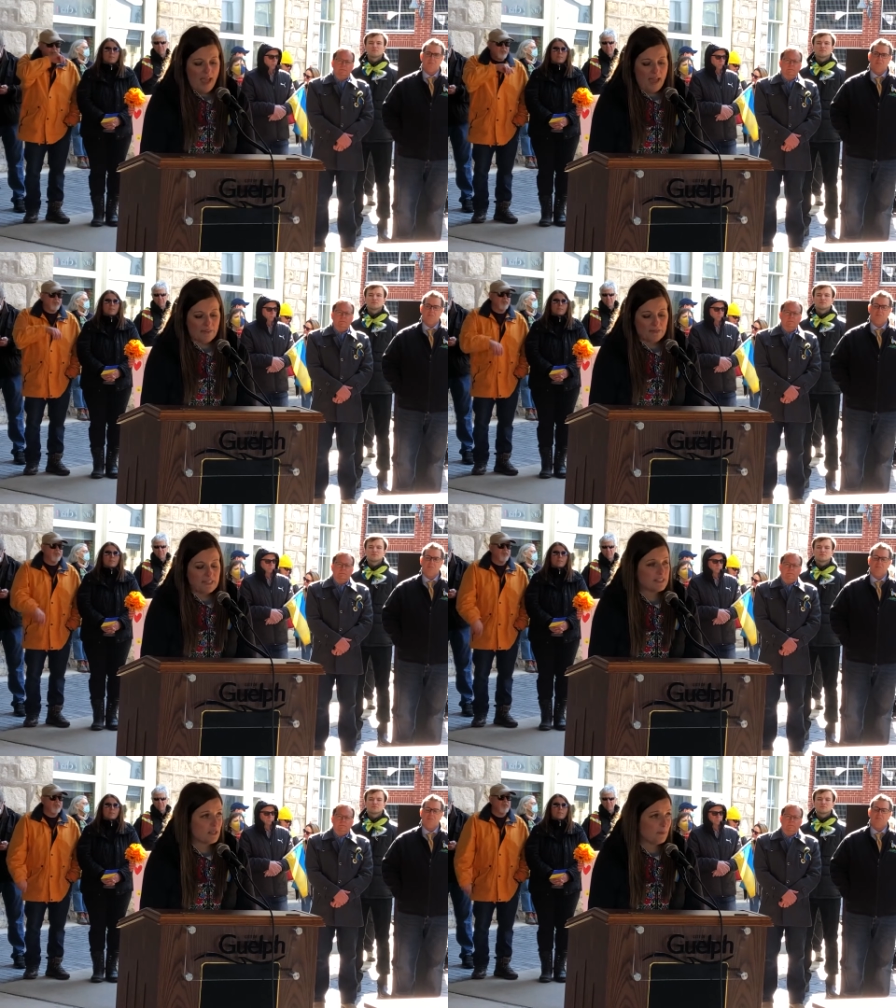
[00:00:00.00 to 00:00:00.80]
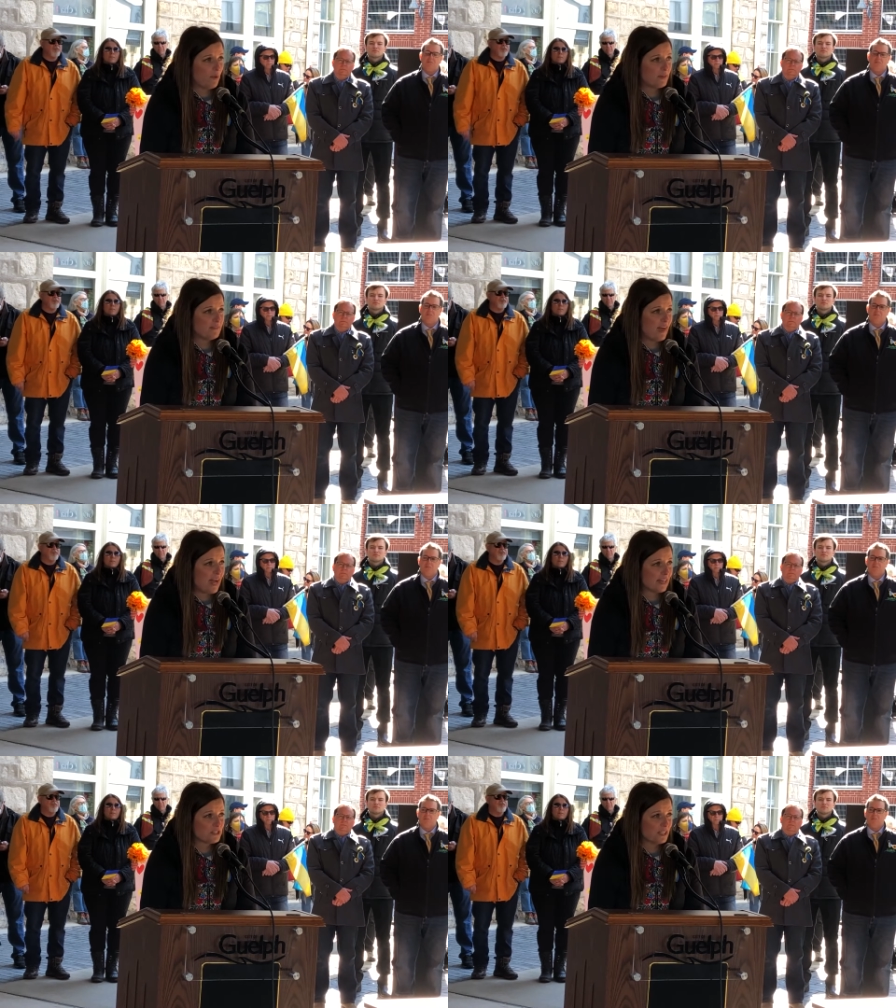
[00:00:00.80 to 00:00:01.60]
Every supportive
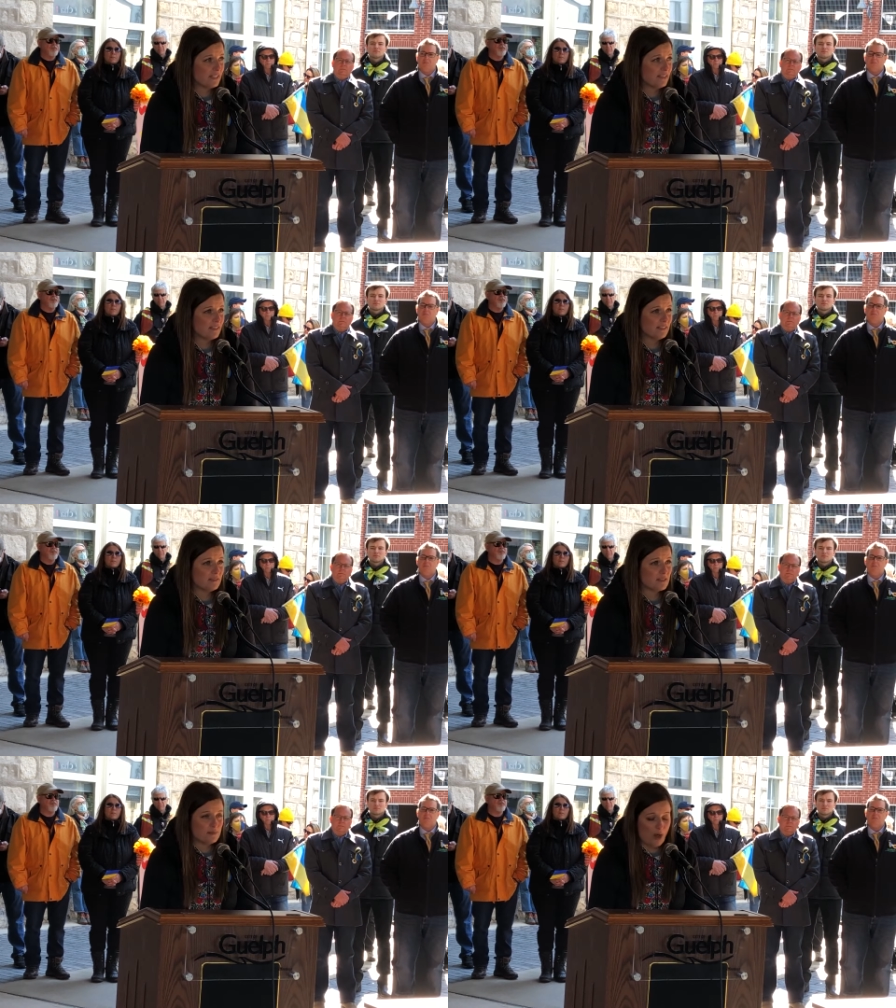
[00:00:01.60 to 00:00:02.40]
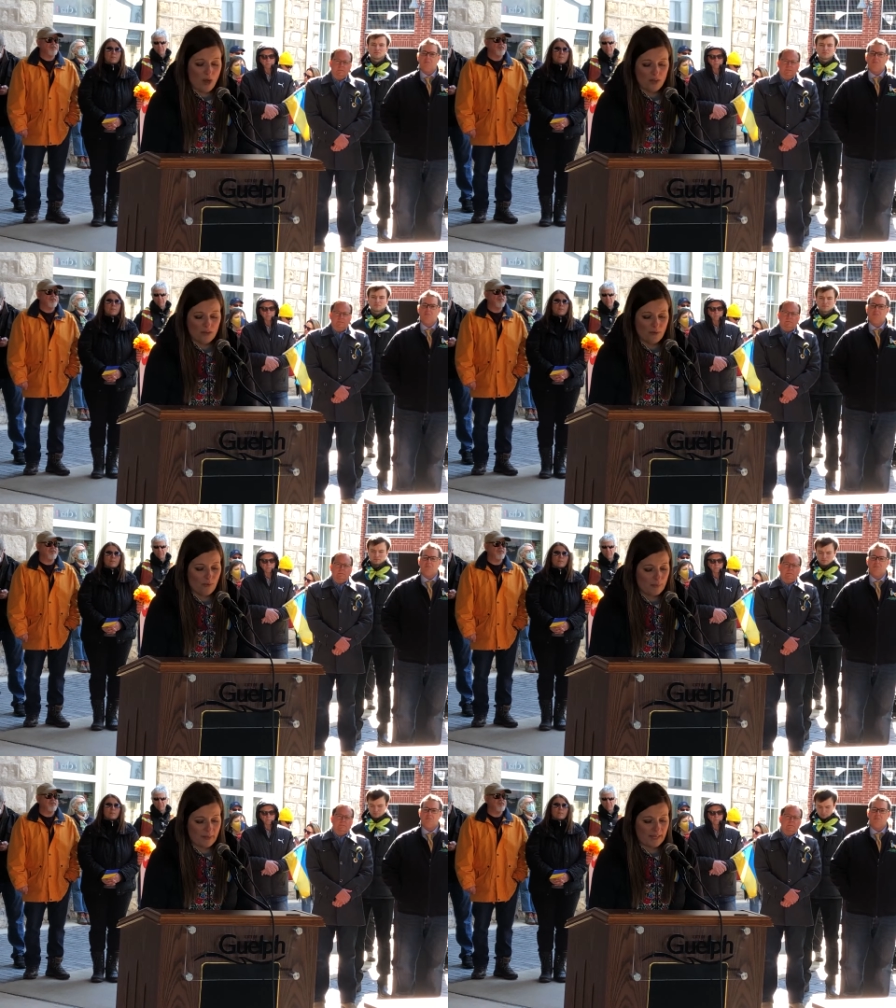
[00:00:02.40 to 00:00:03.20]
action, small
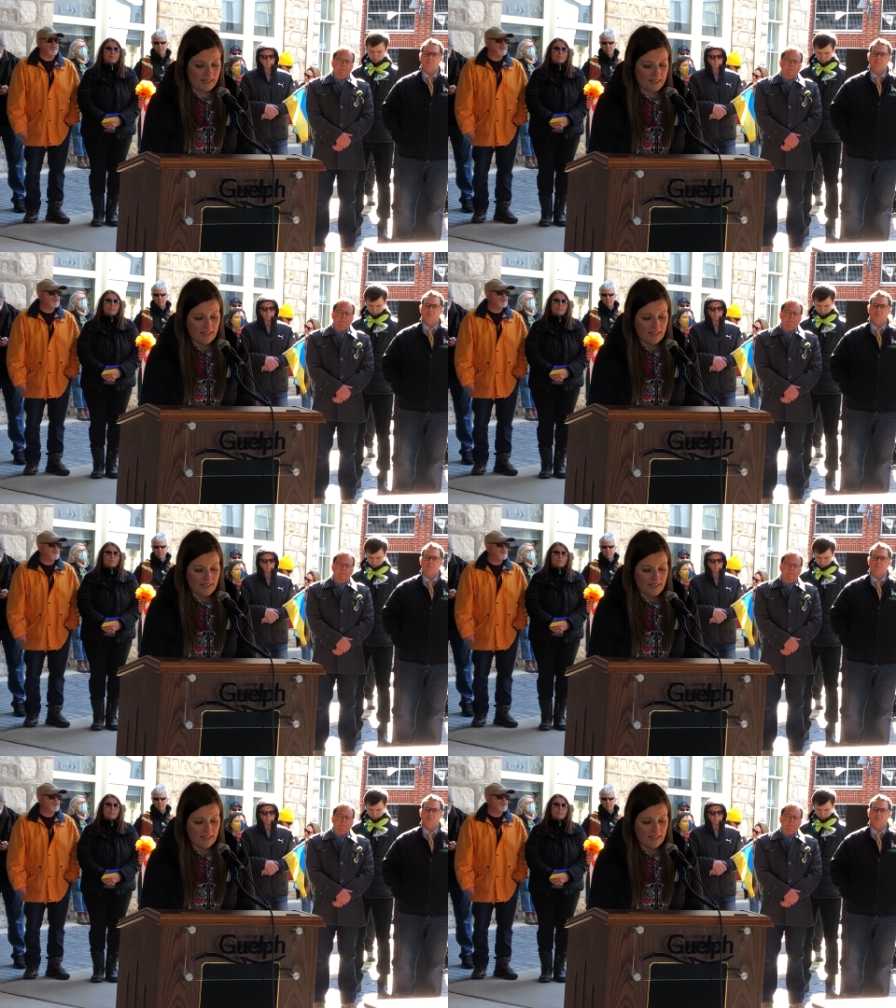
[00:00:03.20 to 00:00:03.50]
or big,